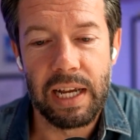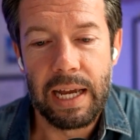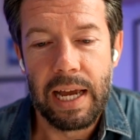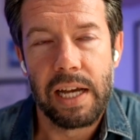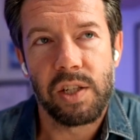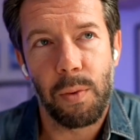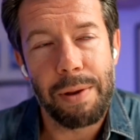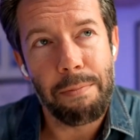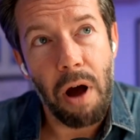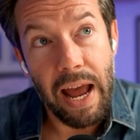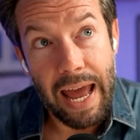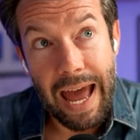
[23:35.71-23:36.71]
So in
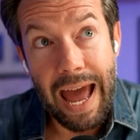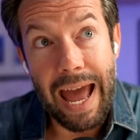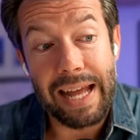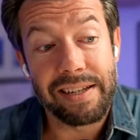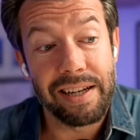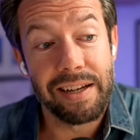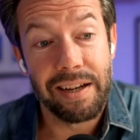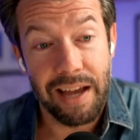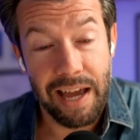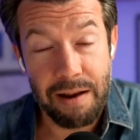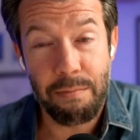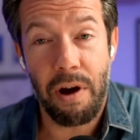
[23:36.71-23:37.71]
my head,
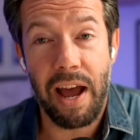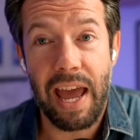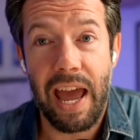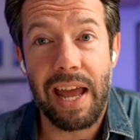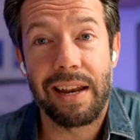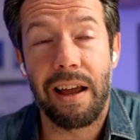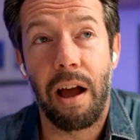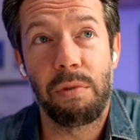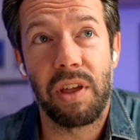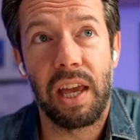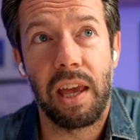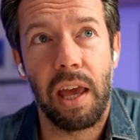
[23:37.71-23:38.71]
I'm
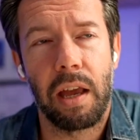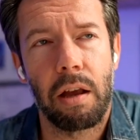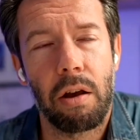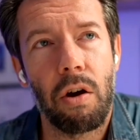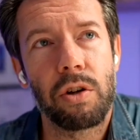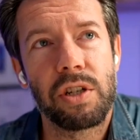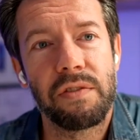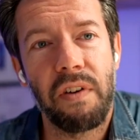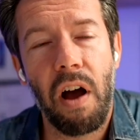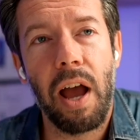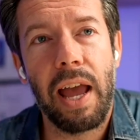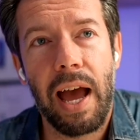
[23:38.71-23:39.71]
thinking, gosh, if
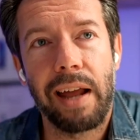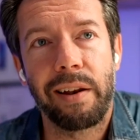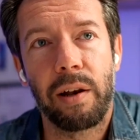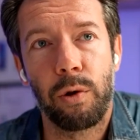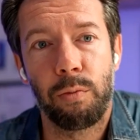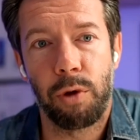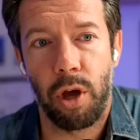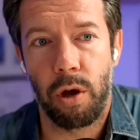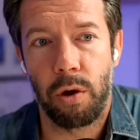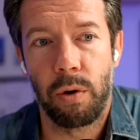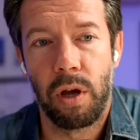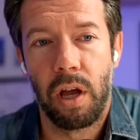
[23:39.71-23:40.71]
I had
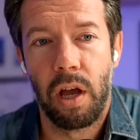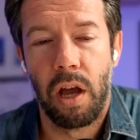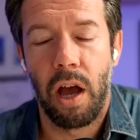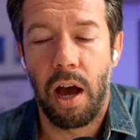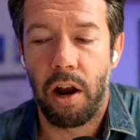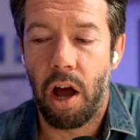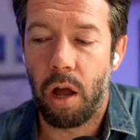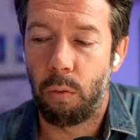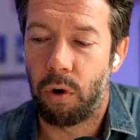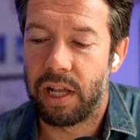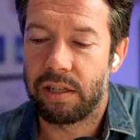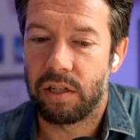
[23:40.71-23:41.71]
Lumio and I
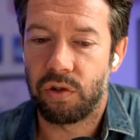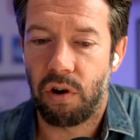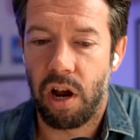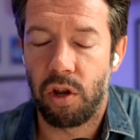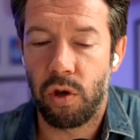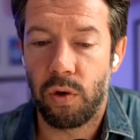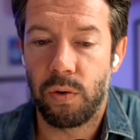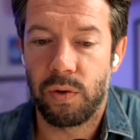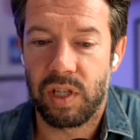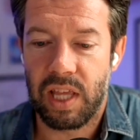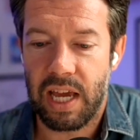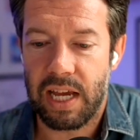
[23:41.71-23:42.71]
wanted to try and
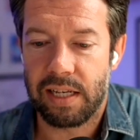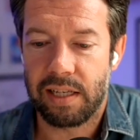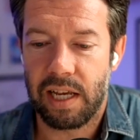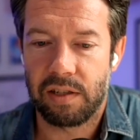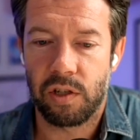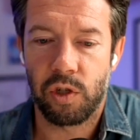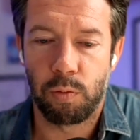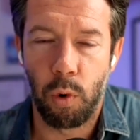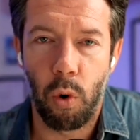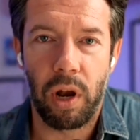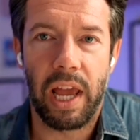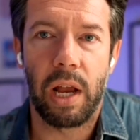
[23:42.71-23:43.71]
use this as a
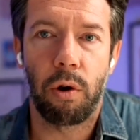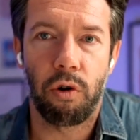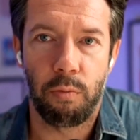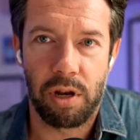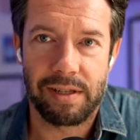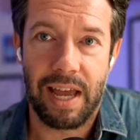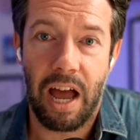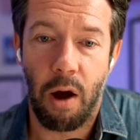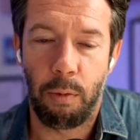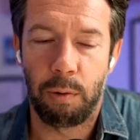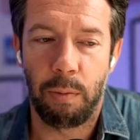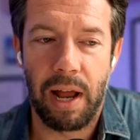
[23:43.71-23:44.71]
small increment to help
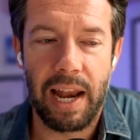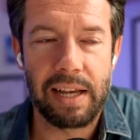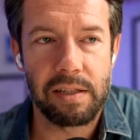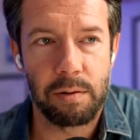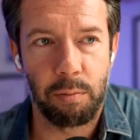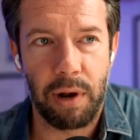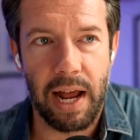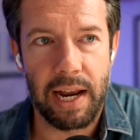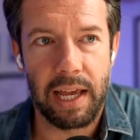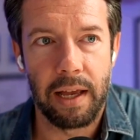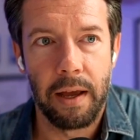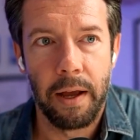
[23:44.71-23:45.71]
me with my lesson
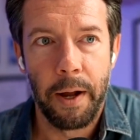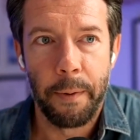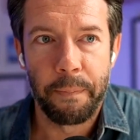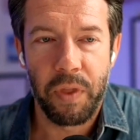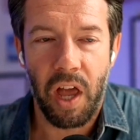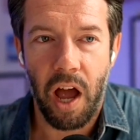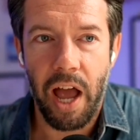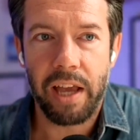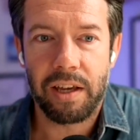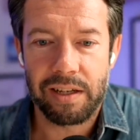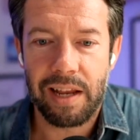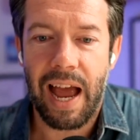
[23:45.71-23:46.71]
planning, I
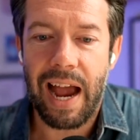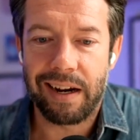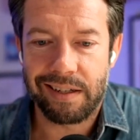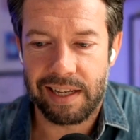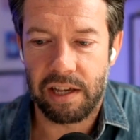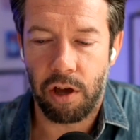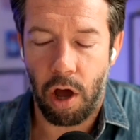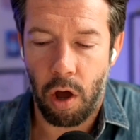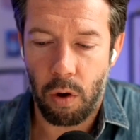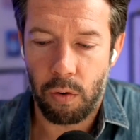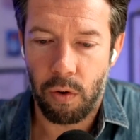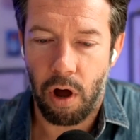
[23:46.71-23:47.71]
could actually
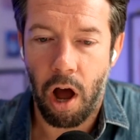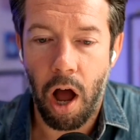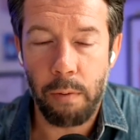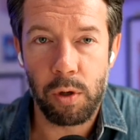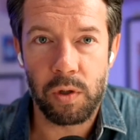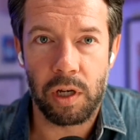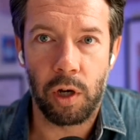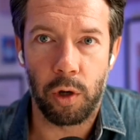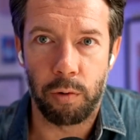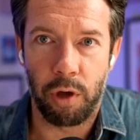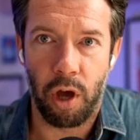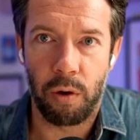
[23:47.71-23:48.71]
go, I'm using
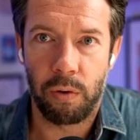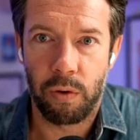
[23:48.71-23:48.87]
Lumio.